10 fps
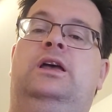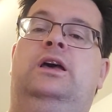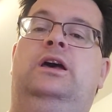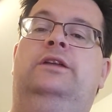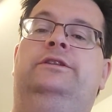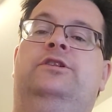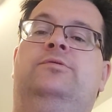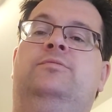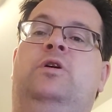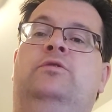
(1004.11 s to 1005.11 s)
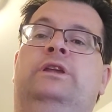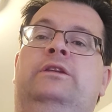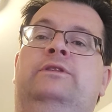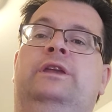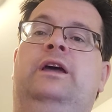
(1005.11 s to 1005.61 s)
uh, they're
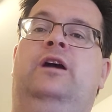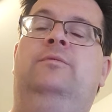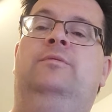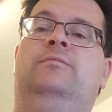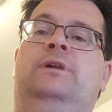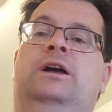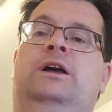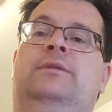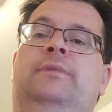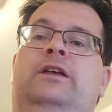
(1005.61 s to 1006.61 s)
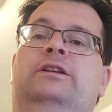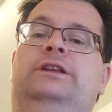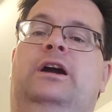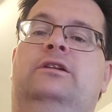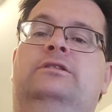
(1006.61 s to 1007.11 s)
promoting the album uh, uh
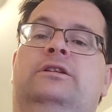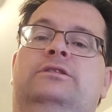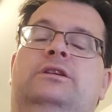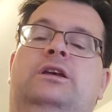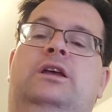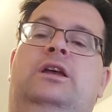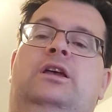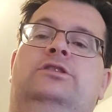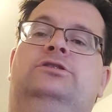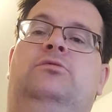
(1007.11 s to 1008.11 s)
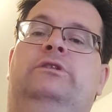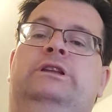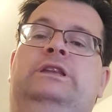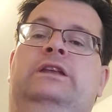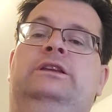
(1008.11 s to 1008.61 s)
Darkness. So what
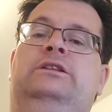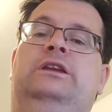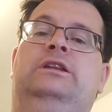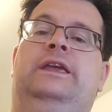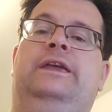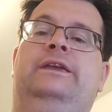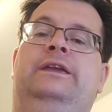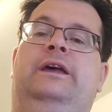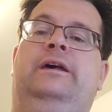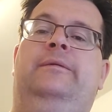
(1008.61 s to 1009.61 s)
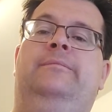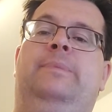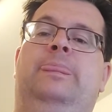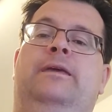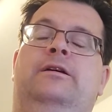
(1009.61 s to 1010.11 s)
he did, he did a
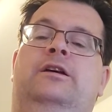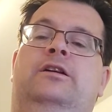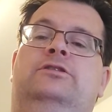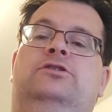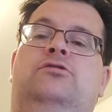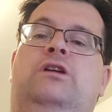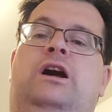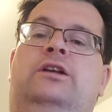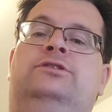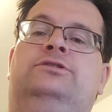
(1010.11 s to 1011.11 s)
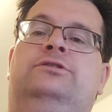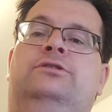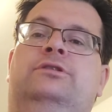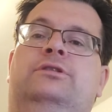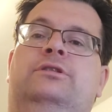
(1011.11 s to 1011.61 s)
um, two
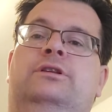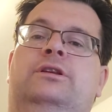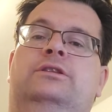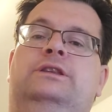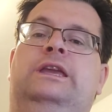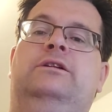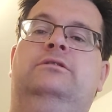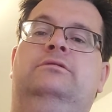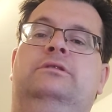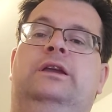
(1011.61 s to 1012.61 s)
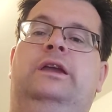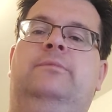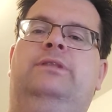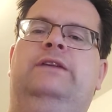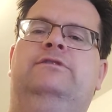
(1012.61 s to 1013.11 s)
concert deal, and I
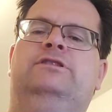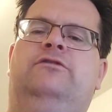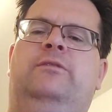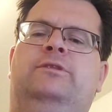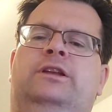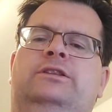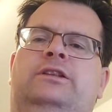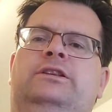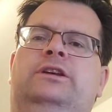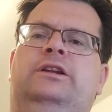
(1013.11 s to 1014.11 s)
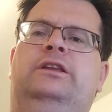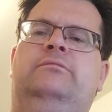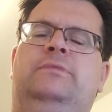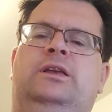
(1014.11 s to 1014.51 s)
believe it was November 1990